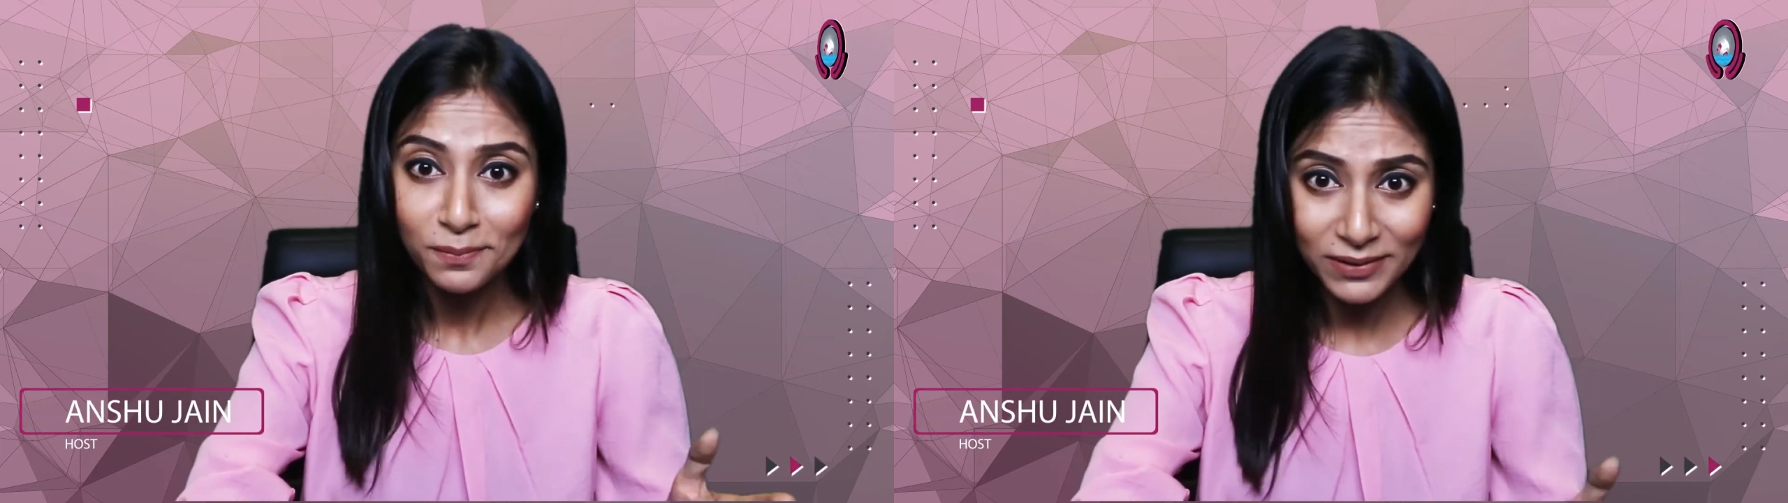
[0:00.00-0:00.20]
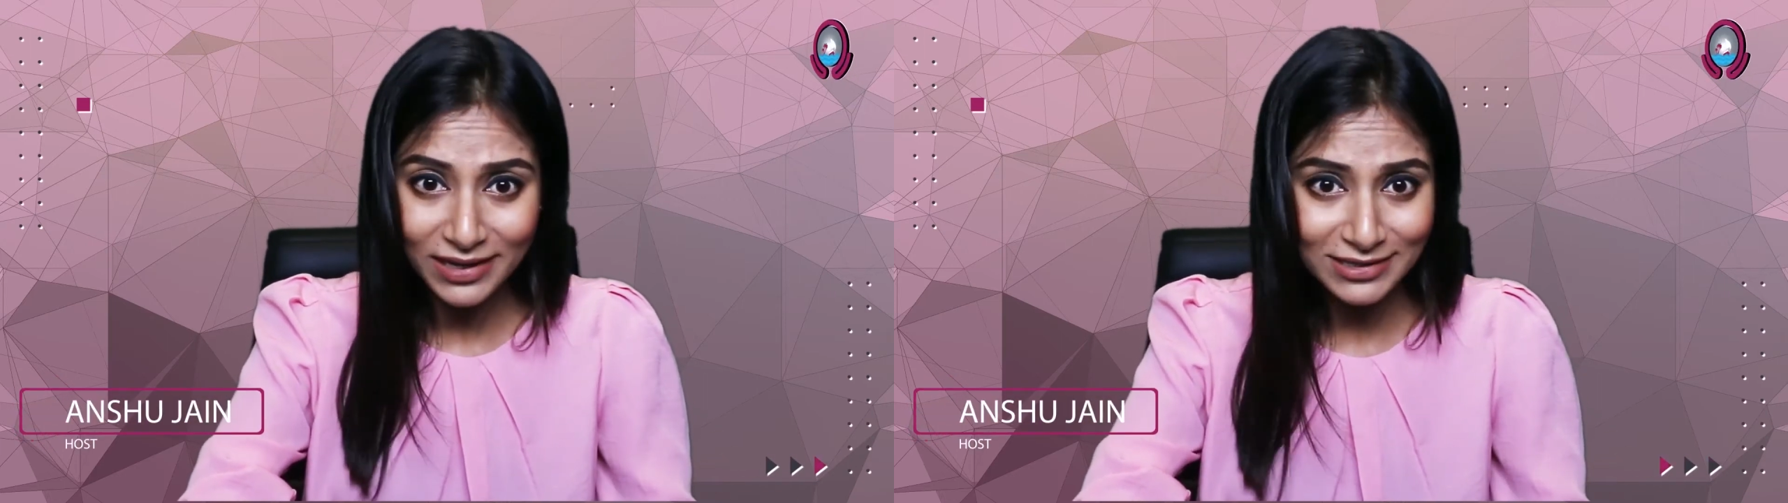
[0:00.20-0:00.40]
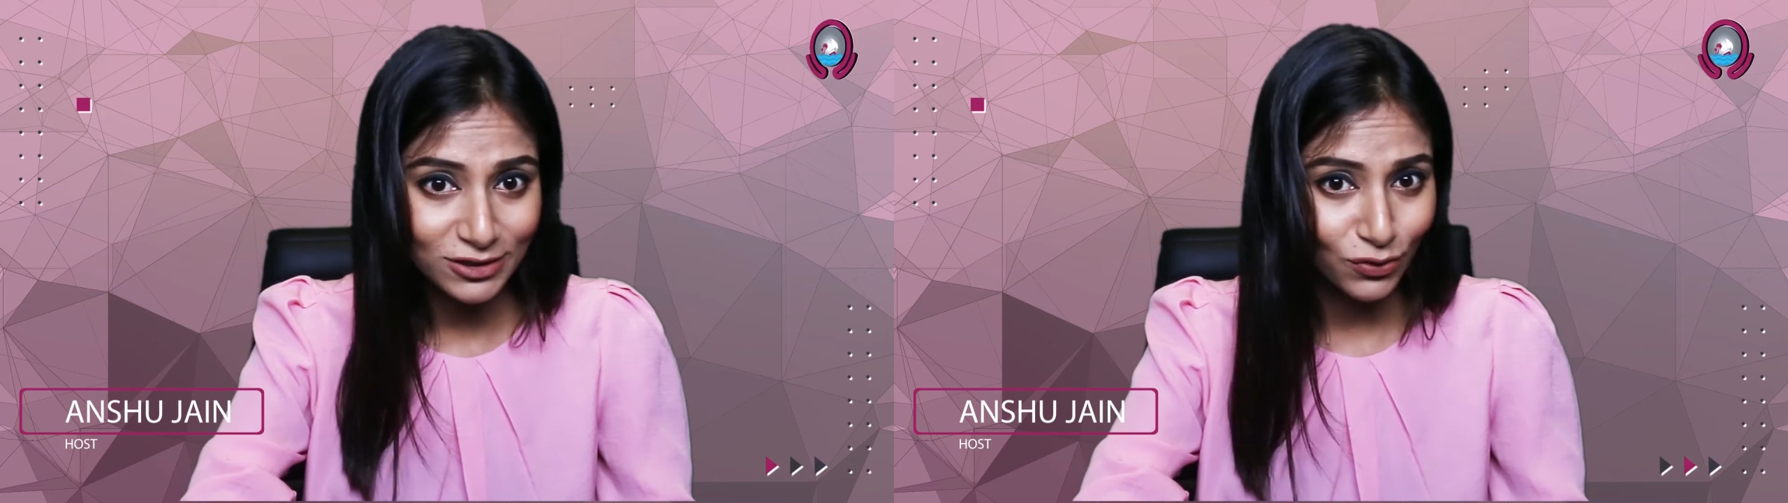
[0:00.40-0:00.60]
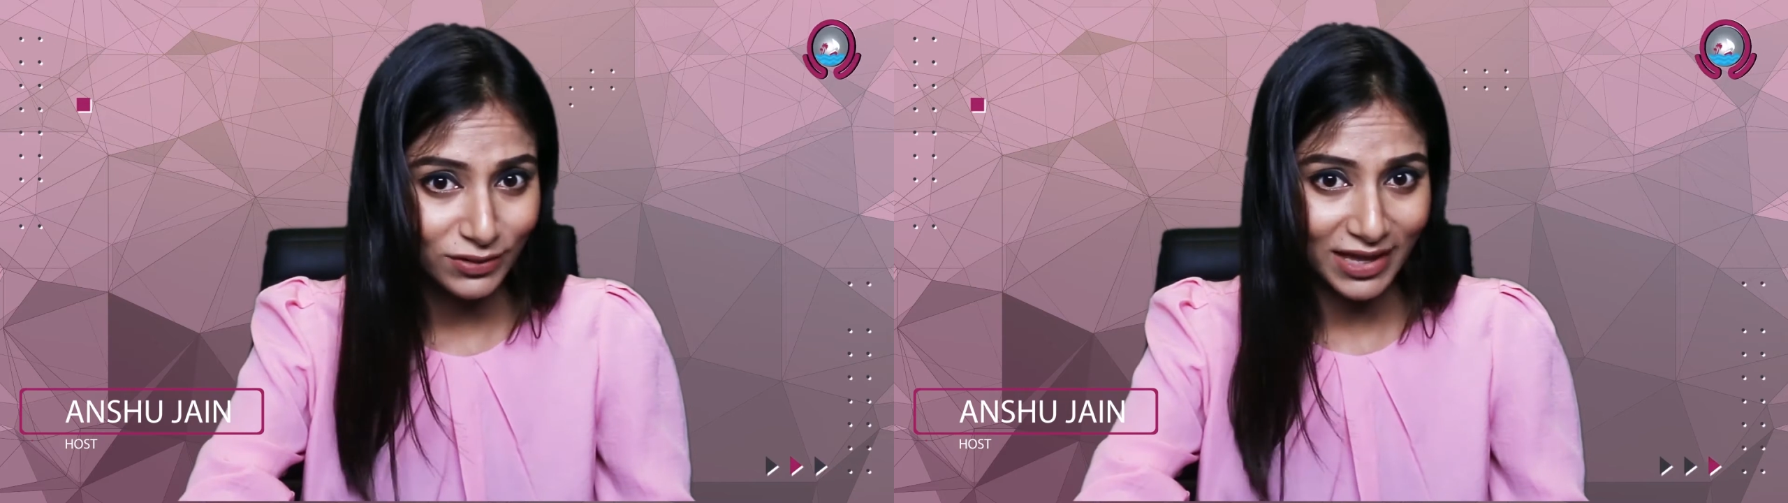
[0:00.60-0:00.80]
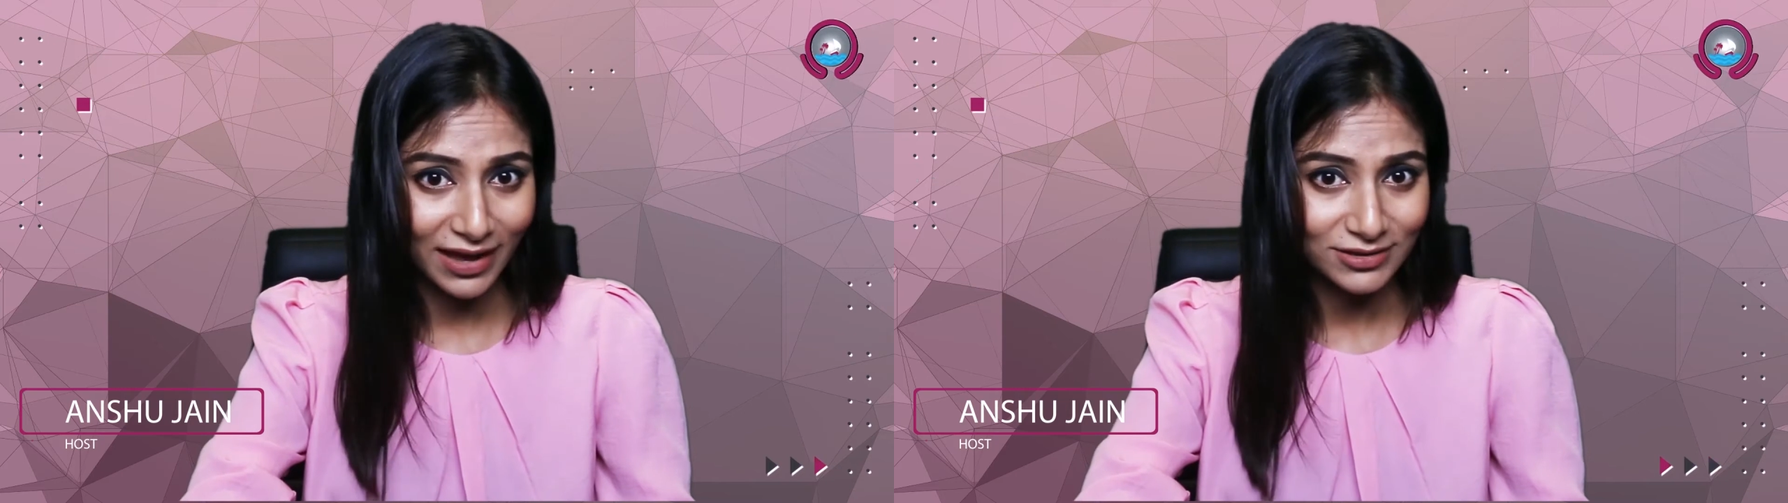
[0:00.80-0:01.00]
Please
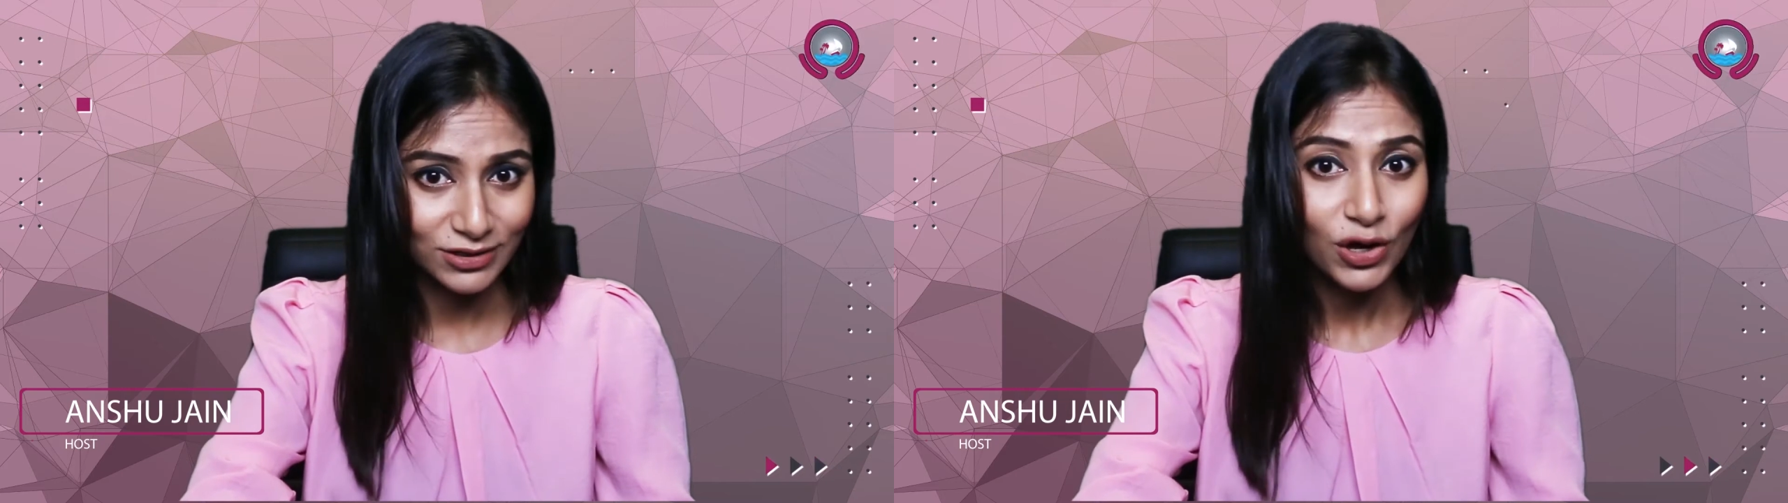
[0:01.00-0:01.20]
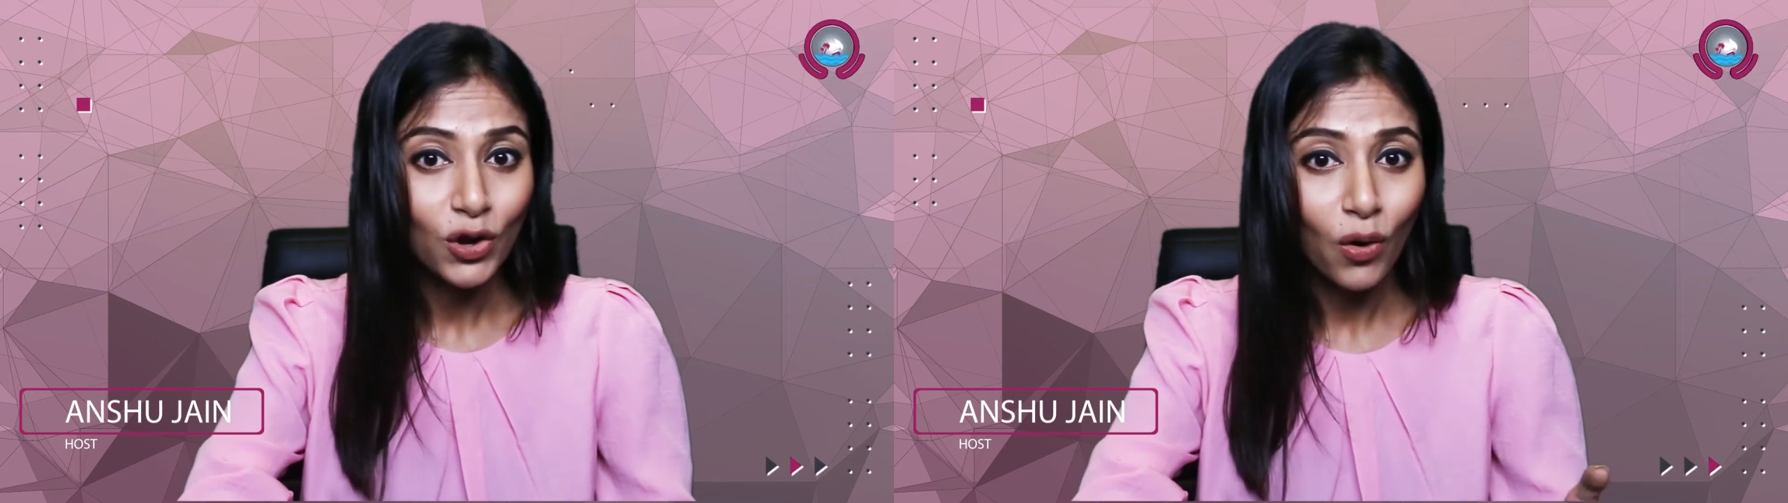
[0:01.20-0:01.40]
note that